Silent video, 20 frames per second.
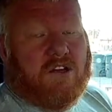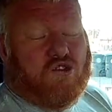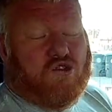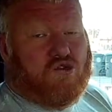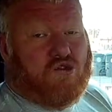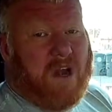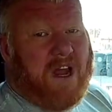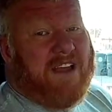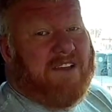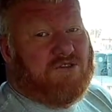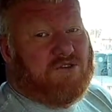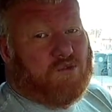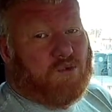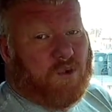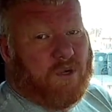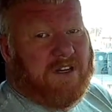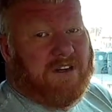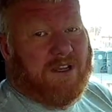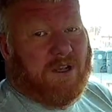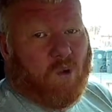Drives
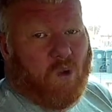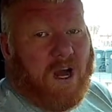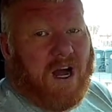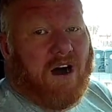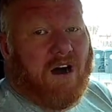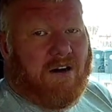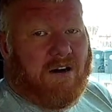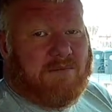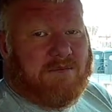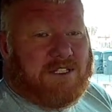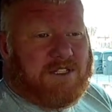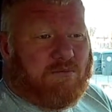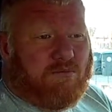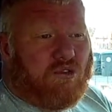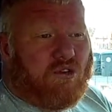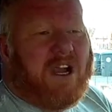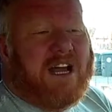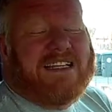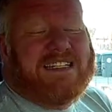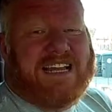really well. I'm
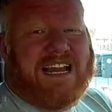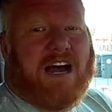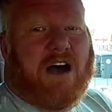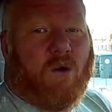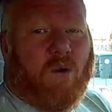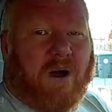surprised at how